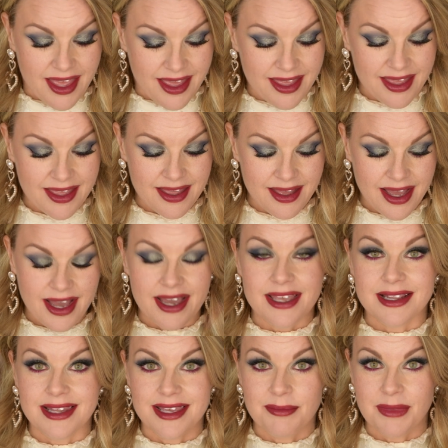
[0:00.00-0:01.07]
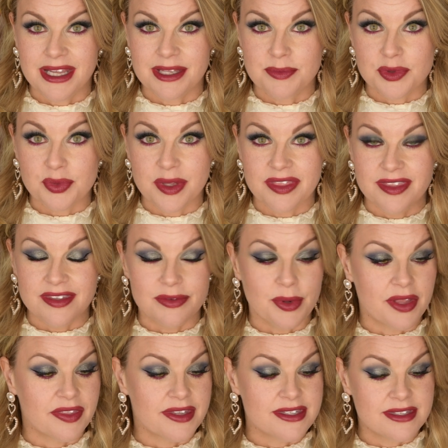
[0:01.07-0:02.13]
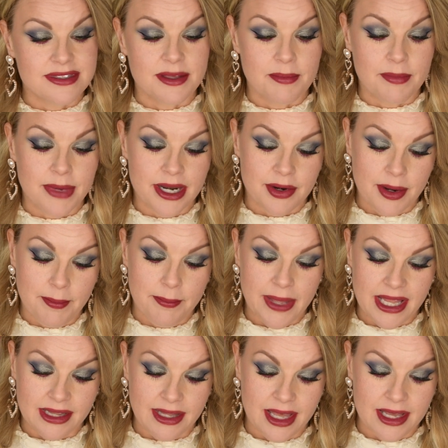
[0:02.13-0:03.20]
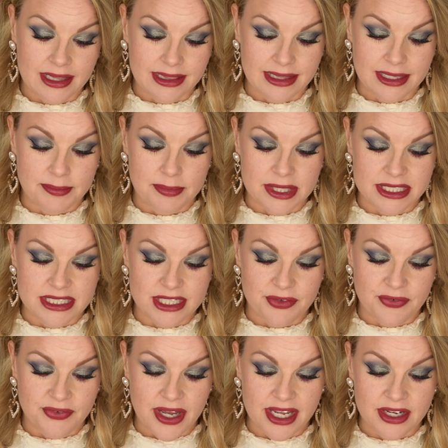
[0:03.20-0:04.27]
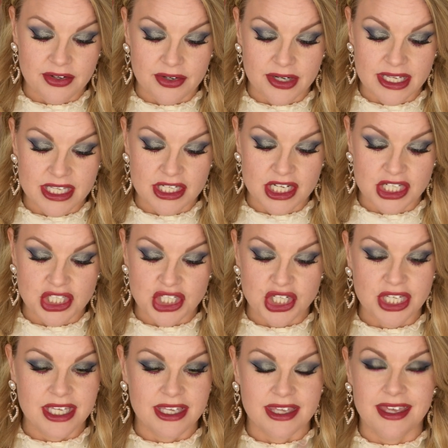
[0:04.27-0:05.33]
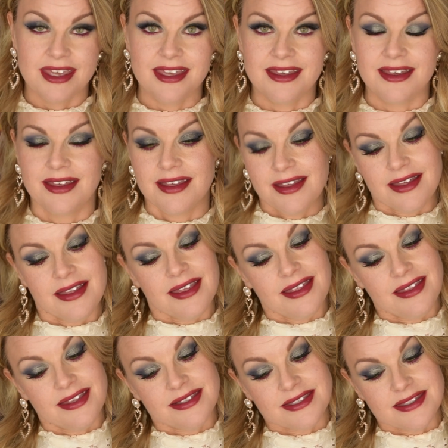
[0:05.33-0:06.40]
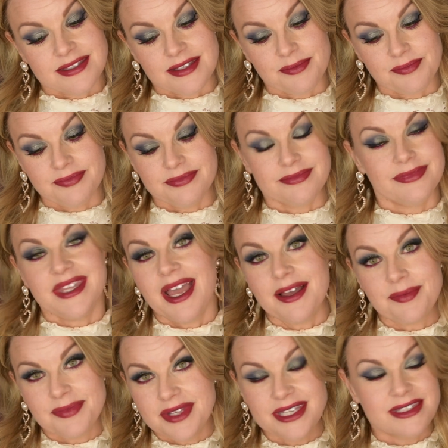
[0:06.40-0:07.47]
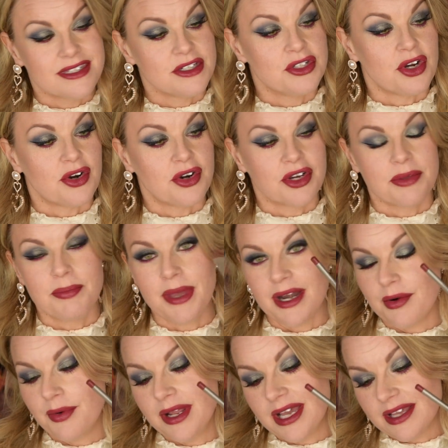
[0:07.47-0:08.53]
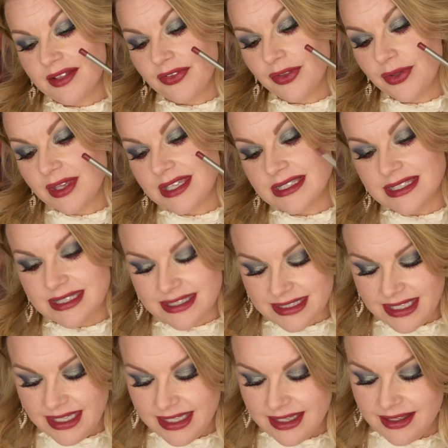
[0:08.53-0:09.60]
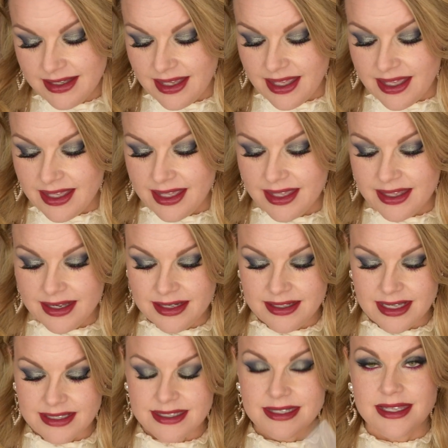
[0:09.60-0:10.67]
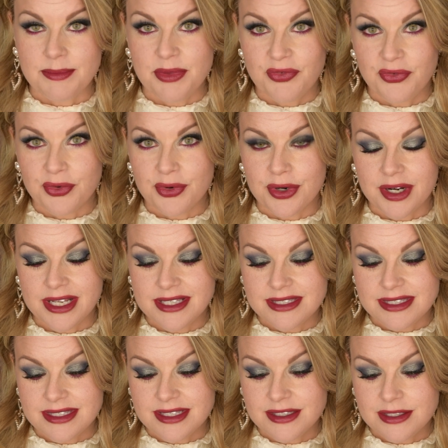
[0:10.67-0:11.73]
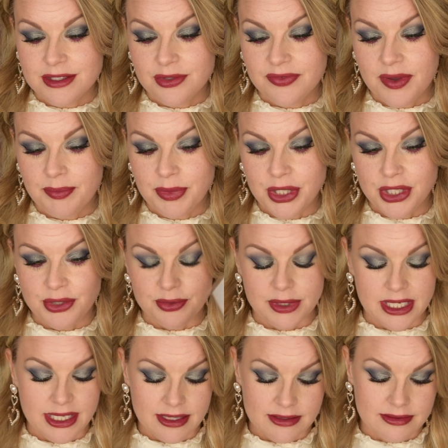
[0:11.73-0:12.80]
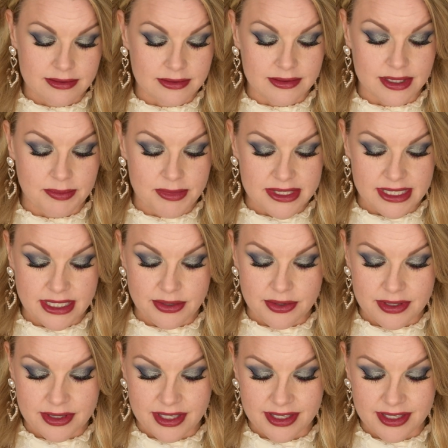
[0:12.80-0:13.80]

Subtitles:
I line my lips with this one. This is the Mirabella Lip Definer in Cheeky. It's a dark berry, as you can see. And as I said before, it's the SUVA Beauty. Let me see here.